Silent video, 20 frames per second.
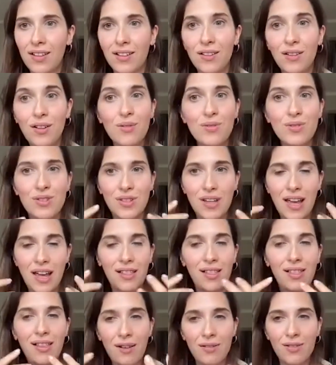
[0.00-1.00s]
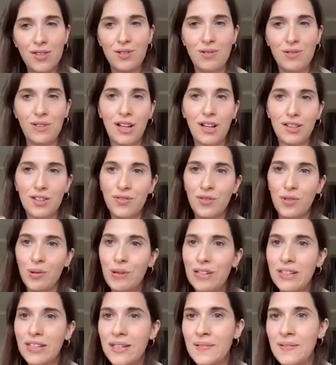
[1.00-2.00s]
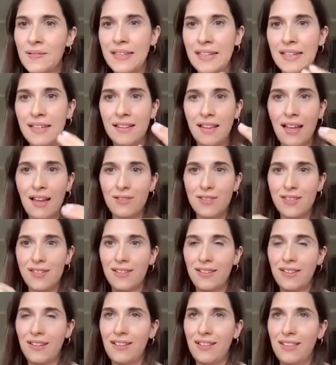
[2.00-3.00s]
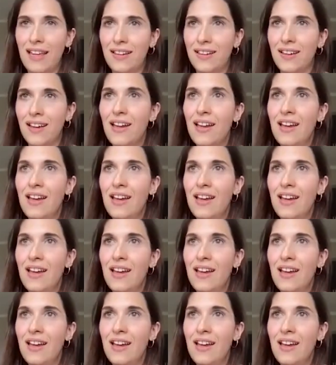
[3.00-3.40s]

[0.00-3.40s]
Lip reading: Allows you a lot of creativity, allows like